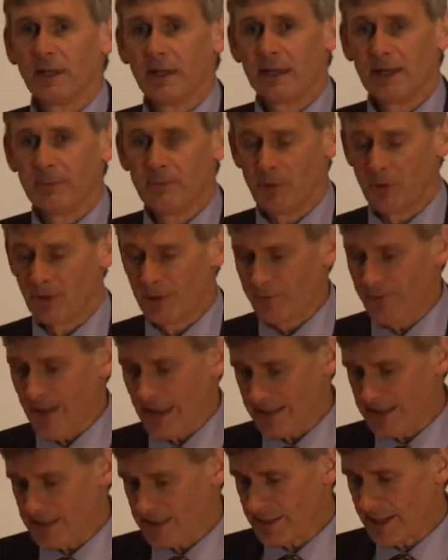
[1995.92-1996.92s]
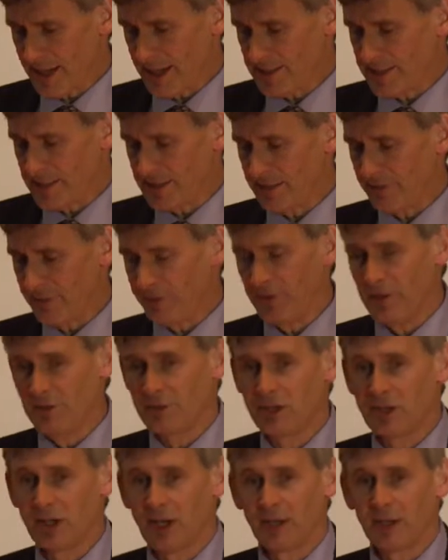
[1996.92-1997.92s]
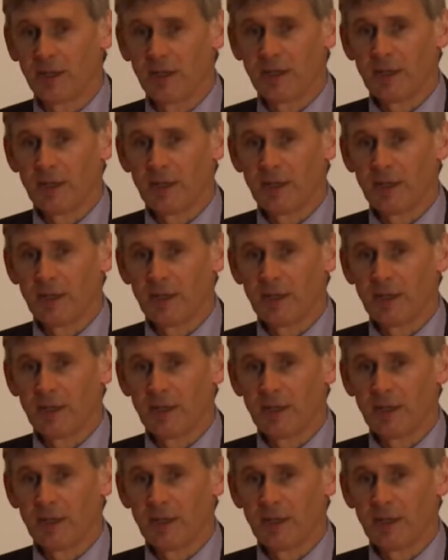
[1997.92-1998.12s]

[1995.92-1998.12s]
in a more advanced state in the future,